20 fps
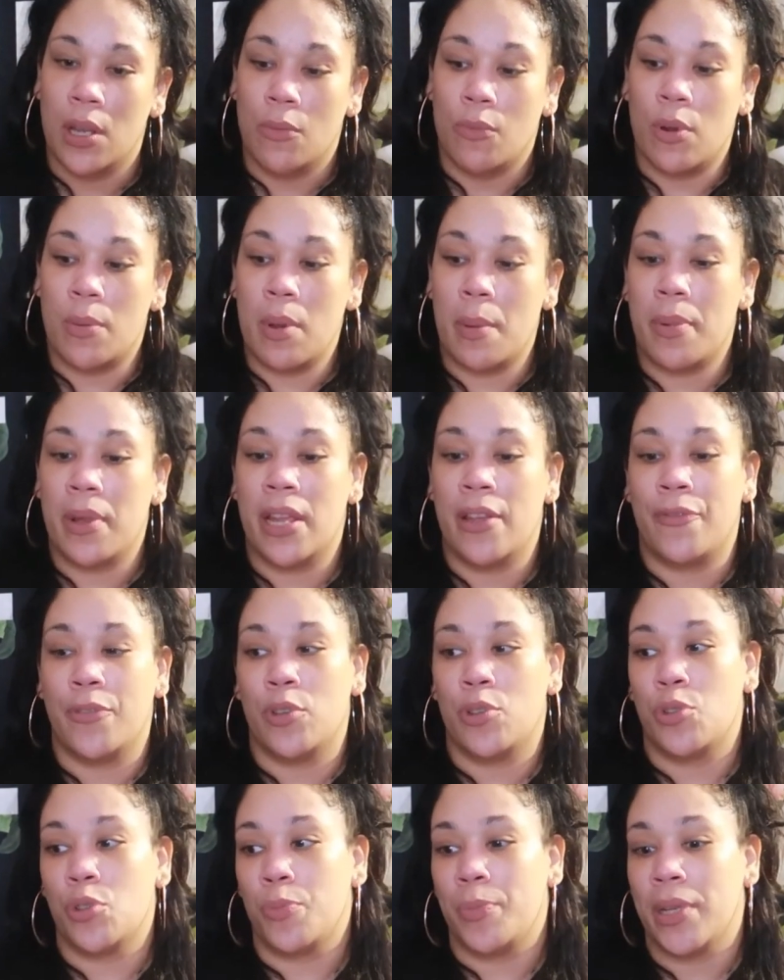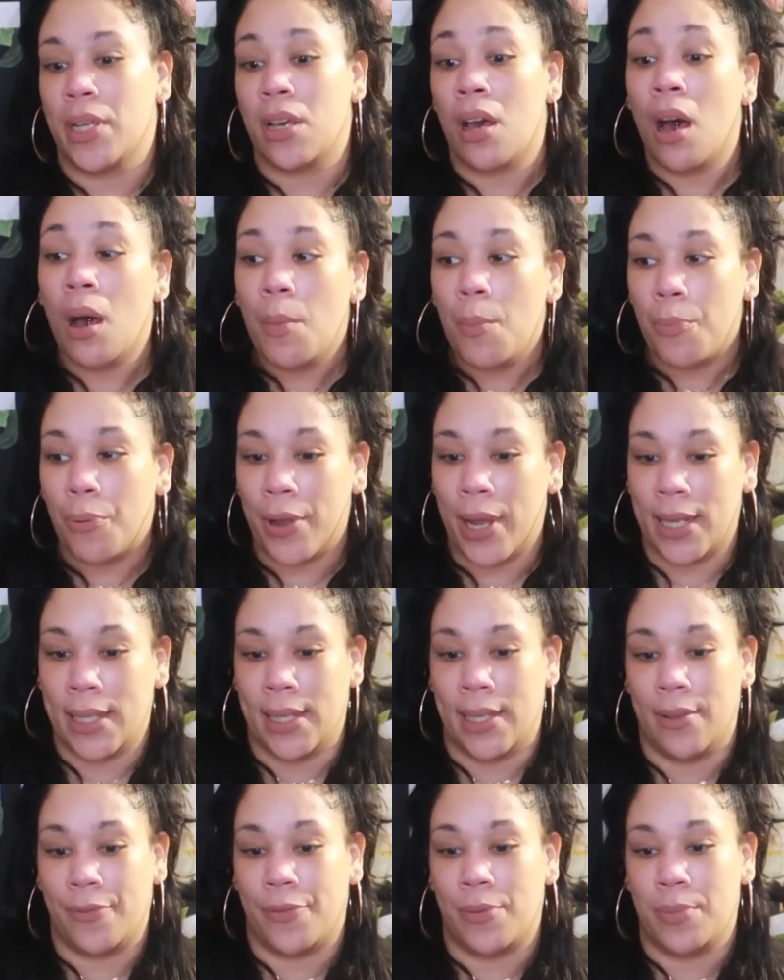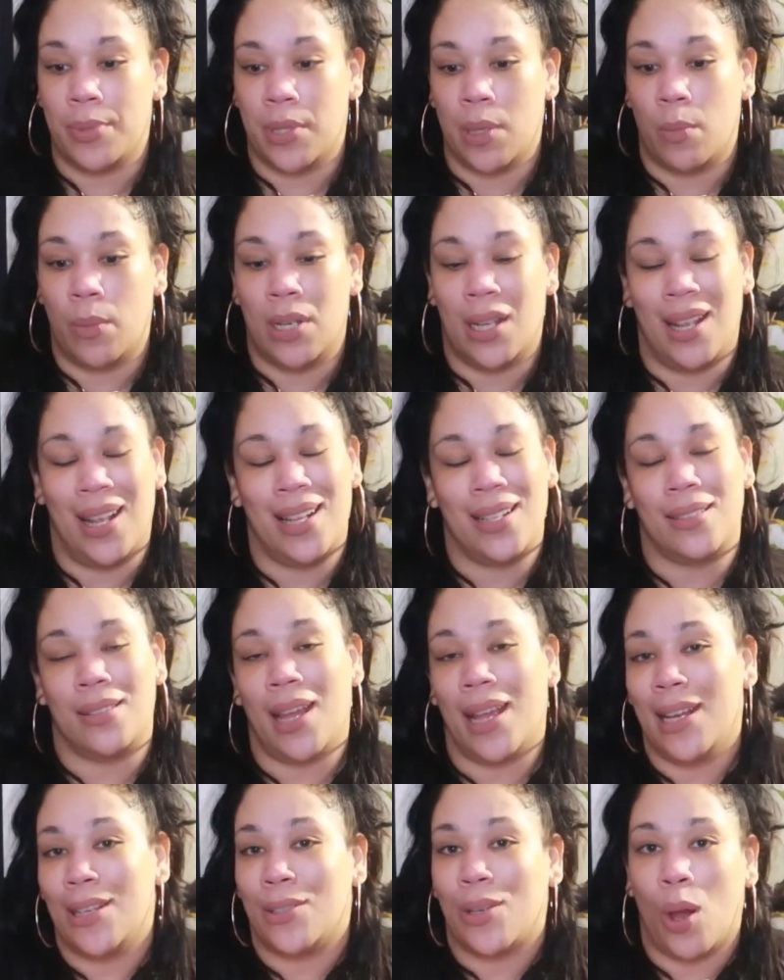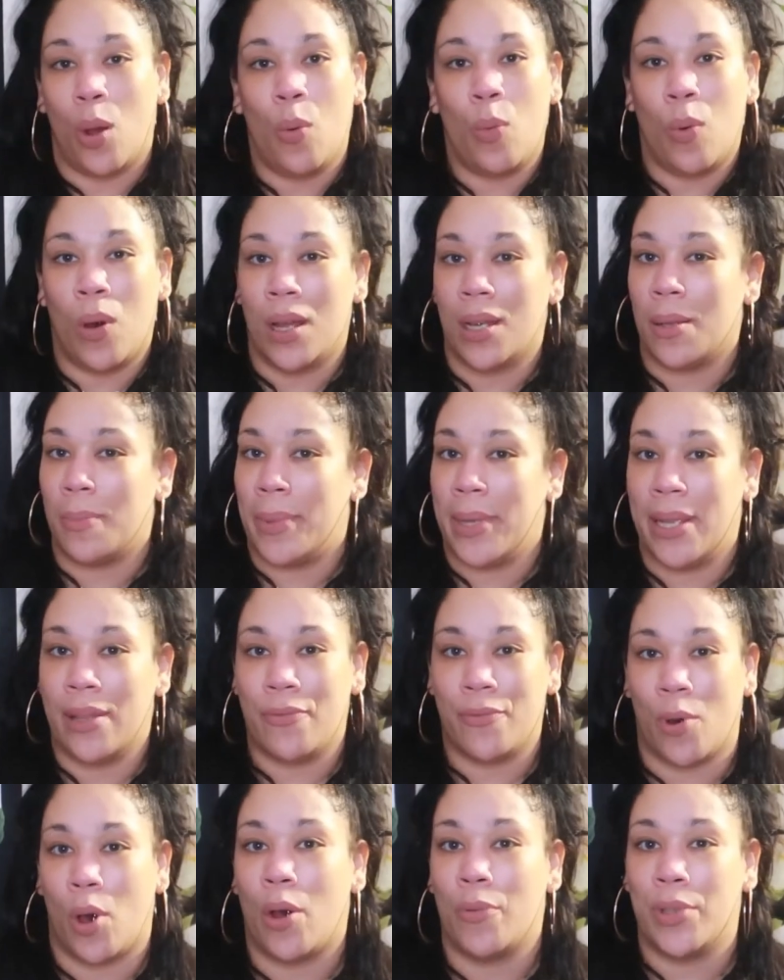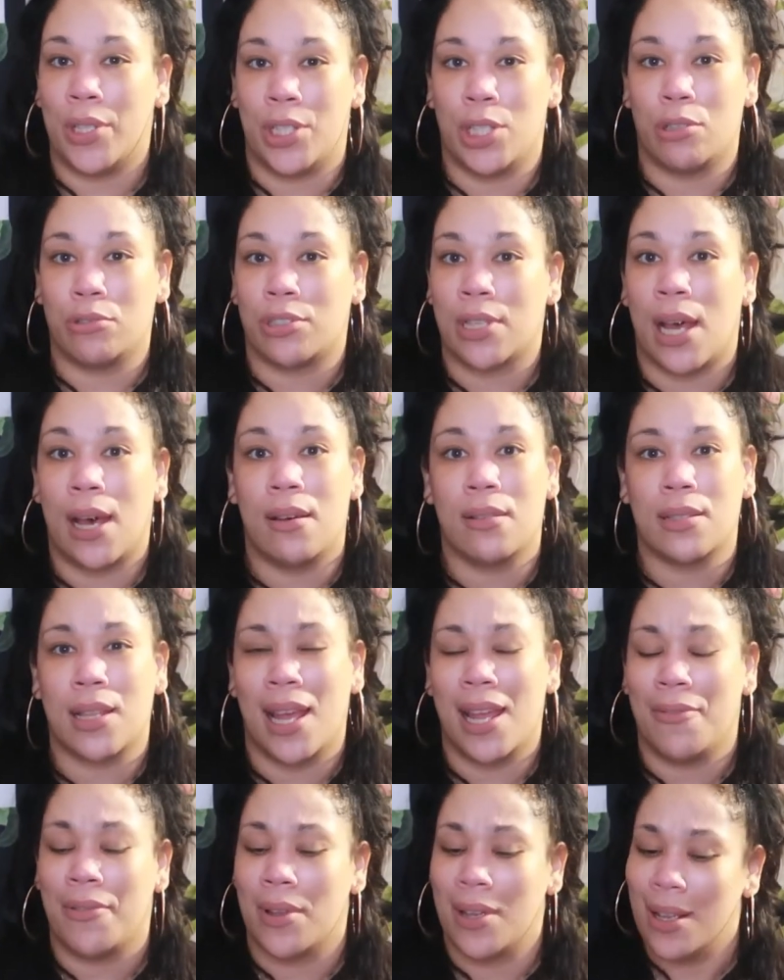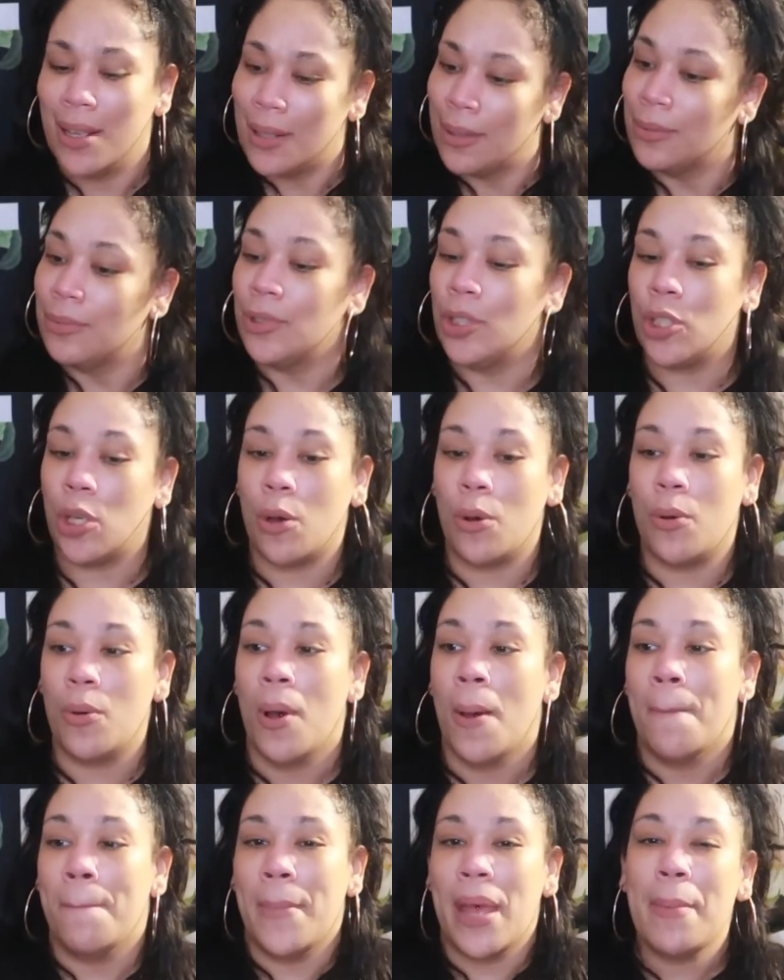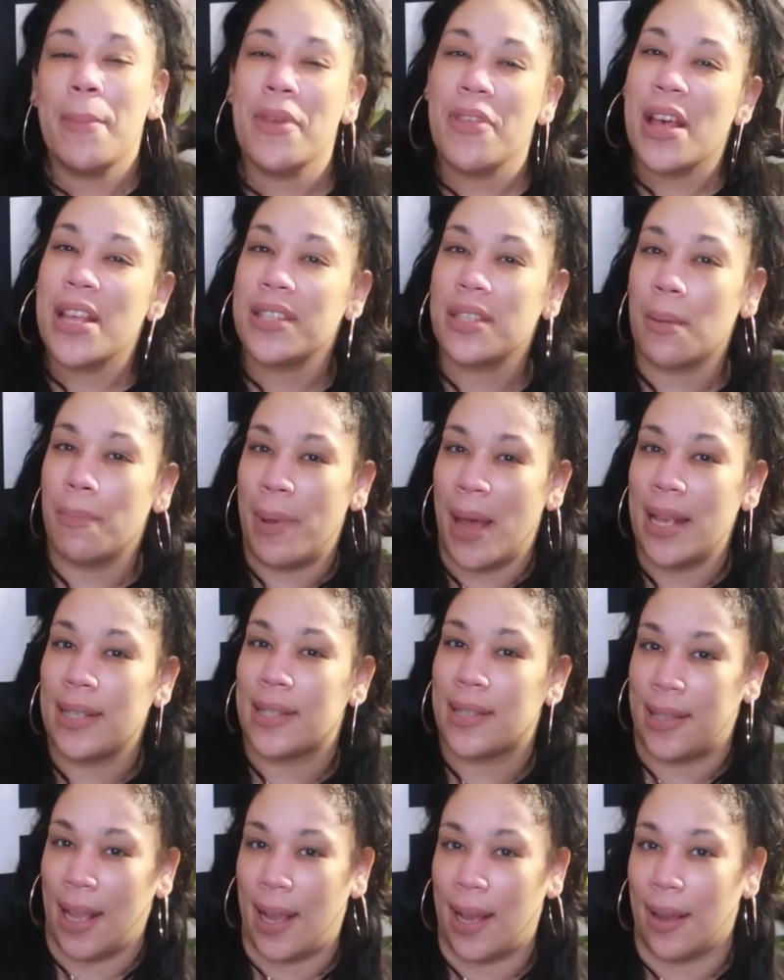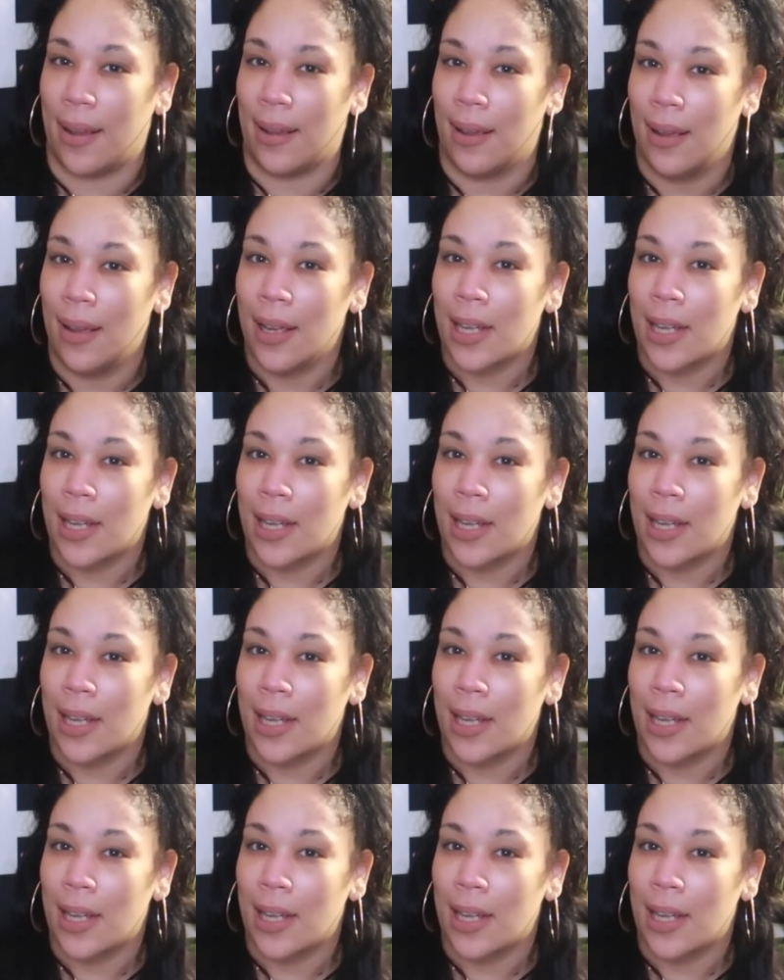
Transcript: Remember if you do become pregnant from someone and they don't want to be involved in your child's life, you know, maybe that's the best thing.